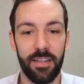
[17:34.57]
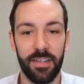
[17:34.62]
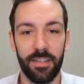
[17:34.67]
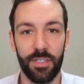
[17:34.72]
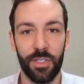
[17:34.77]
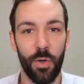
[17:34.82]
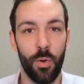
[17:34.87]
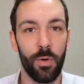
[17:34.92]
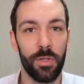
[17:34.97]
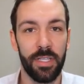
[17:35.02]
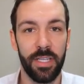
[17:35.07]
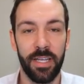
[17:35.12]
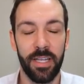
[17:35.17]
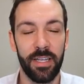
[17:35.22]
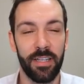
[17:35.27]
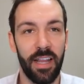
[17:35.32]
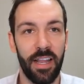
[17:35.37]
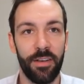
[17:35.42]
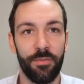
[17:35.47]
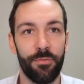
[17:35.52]
sorted
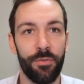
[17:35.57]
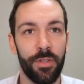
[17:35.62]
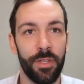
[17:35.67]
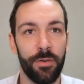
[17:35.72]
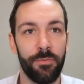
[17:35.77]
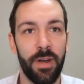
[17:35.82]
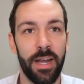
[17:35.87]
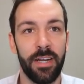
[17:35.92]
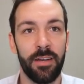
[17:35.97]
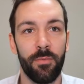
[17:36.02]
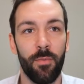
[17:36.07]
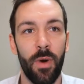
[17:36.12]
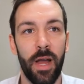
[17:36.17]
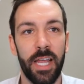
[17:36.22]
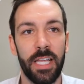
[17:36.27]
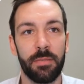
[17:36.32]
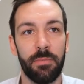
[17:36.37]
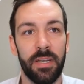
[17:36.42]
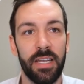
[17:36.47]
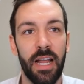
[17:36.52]
in really random
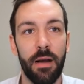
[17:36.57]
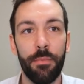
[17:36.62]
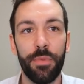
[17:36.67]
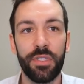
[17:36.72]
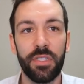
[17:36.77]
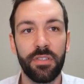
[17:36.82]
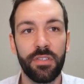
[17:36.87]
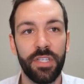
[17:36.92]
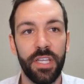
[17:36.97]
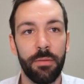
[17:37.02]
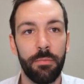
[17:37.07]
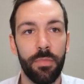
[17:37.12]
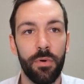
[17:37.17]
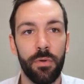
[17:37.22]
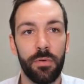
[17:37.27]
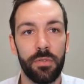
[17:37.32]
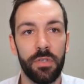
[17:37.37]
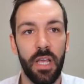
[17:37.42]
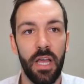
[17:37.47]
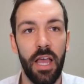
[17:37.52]
ways, but numbers and
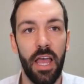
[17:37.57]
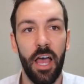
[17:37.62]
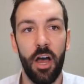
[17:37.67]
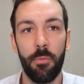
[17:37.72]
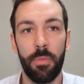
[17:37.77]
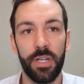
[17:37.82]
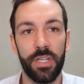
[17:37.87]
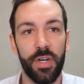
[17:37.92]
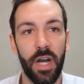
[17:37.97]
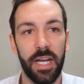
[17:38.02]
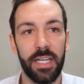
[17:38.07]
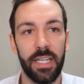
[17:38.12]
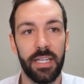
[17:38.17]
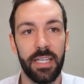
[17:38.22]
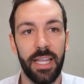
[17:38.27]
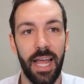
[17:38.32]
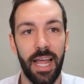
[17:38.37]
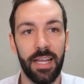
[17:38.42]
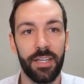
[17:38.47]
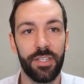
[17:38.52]
symbols help attract
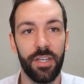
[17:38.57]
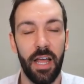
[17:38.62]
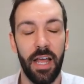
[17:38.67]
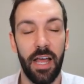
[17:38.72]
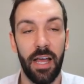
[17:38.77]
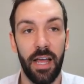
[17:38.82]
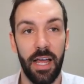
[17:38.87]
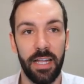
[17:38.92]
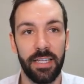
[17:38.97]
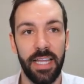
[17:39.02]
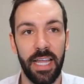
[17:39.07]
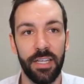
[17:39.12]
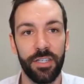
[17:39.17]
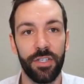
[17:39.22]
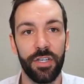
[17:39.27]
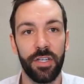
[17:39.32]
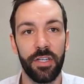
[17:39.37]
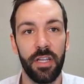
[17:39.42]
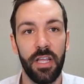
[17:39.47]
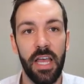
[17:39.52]

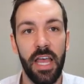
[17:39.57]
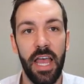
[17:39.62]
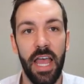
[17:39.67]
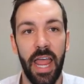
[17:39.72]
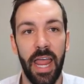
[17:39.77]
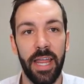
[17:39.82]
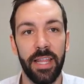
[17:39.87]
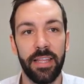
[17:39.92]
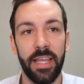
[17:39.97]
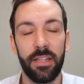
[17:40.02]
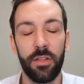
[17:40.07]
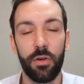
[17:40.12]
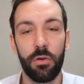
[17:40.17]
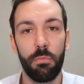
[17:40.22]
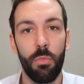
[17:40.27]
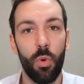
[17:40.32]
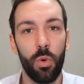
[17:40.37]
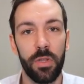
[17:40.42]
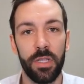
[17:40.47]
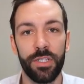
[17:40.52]
attention, and they look
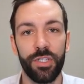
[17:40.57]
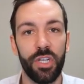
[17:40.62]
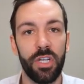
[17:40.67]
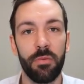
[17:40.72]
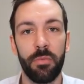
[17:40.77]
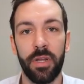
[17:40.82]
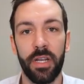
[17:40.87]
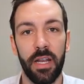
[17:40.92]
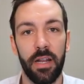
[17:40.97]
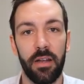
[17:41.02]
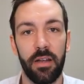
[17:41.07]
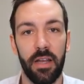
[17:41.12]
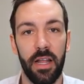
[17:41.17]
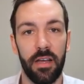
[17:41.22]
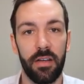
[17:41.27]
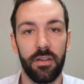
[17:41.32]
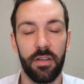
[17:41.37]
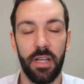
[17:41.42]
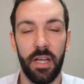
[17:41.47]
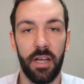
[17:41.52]
more legitimate
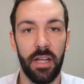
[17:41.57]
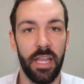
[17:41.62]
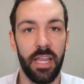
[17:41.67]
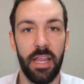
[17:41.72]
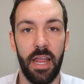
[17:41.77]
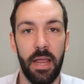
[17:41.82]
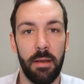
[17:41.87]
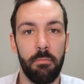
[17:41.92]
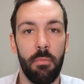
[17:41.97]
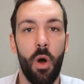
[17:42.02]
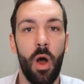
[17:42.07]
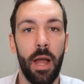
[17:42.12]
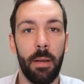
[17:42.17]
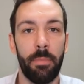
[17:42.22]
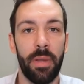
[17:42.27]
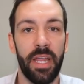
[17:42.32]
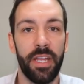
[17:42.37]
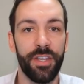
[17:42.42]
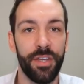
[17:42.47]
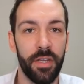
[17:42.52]
in my
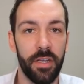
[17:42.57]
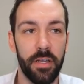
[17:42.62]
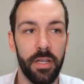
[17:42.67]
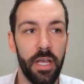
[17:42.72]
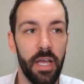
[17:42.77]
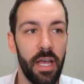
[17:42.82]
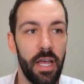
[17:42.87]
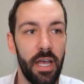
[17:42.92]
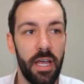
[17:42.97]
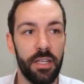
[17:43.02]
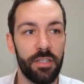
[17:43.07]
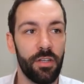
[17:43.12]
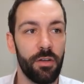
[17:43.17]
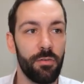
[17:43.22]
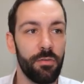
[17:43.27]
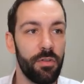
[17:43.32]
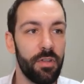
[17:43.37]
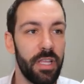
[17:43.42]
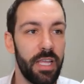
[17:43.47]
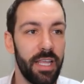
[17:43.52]
opinion.
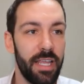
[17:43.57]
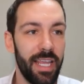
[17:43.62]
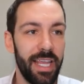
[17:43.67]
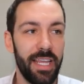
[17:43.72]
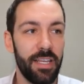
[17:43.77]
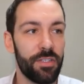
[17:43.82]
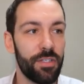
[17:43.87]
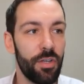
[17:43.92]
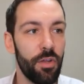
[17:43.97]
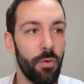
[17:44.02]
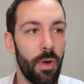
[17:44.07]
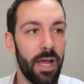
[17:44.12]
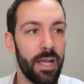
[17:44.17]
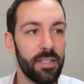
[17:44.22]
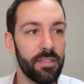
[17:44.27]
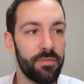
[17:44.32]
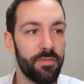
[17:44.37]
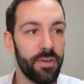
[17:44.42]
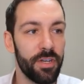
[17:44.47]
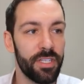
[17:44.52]
So here's two
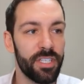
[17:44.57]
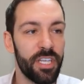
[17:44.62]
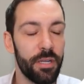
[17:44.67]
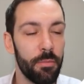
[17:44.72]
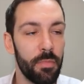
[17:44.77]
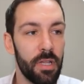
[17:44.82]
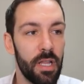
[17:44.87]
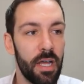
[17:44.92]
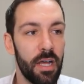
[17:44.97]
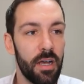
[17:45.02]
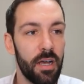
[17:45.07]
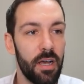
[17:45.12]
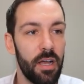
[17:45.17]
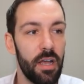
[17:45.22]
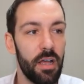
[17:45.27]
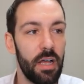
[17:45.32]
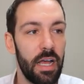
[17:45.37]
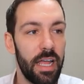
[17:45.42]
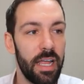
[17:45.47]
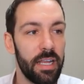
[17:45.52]
ads very similar,
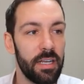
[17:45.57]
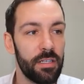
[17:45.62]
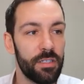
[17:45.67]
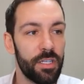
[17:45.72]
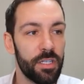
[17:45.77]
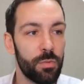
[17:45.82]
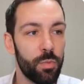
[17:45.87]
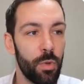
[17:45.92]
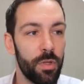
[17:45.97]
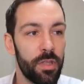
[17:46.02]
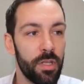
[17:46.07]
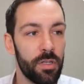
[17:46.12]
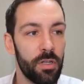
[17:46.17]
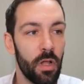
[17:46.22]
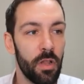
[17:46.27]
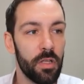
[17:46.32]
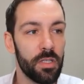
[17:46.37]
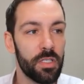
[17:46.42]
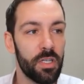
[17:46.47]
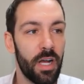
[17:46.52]
and just with the
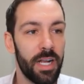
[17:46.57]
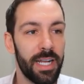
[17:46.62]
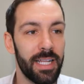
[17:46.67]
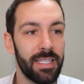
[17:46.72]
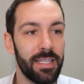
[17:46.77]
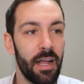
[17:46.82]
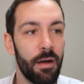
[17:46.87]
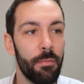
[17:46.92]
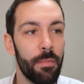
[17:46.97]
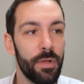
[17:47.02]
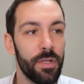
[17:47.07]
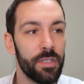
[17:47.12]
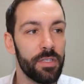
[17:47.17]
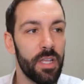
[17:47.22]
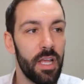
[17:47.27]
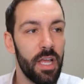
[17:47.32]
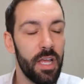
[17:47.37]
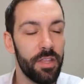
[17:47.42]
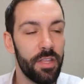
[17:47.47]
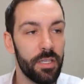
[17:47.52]
$ and
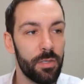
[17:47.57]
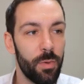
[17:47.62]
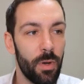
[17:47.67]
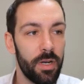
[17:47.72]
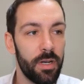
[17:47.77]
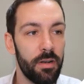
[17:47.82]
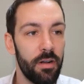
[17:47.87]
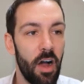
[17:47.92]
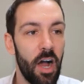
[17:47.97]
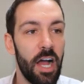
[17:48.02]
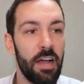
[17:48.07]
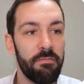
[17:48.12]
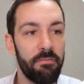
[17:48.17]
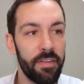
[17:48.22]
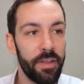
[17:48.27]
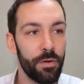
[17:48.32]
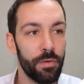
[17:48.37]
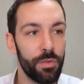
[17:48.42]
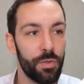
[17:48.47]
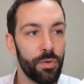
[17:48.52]
numbers, this one I
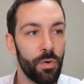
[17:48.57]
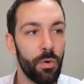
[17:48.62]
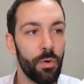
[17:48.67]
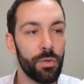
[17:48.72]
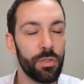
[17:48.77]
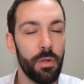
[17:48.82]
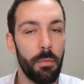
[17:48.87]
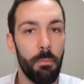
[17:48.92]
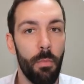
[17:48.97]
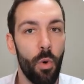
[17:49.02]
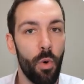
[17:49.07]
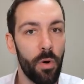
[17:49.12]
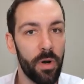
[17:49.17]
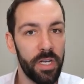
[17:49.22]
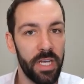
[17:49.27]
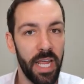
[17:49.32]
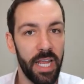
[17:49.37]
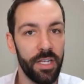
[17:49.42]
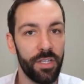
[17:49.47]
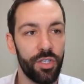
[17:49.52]
feel draws more
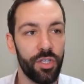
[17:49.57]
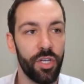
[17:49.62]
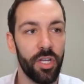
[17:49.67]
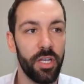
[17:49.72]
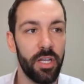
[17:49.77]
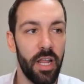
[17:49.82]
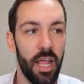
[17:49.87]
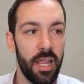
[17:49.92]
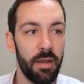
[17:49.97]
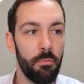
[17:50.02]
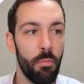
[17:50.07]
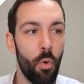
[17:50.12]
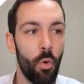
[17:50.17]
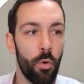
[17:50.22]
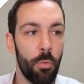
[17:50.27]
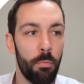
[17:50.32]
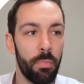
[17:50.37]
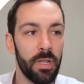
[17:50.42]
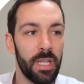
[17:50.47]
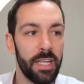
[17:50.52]
attention and
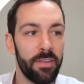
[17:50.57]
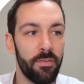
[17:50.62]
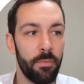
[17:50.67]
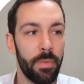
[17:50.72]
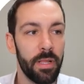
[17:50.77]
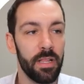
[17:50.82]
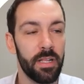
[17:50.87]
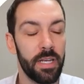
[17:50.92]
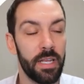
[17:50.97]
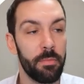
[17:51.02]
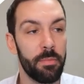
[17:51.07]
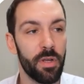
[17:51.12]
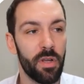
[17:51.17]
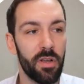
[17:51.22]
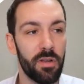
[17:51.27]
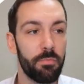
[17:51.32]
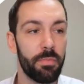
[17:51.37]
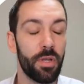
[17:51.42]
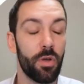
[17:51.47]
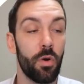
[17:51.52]
more believability
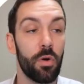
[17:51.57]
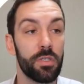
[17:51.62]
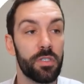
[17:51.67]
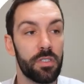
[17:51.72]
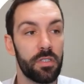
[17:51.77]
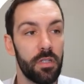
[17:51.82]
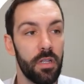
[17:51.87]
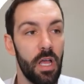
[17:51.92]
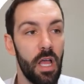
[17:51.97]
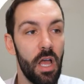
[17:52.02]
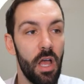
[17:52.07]
because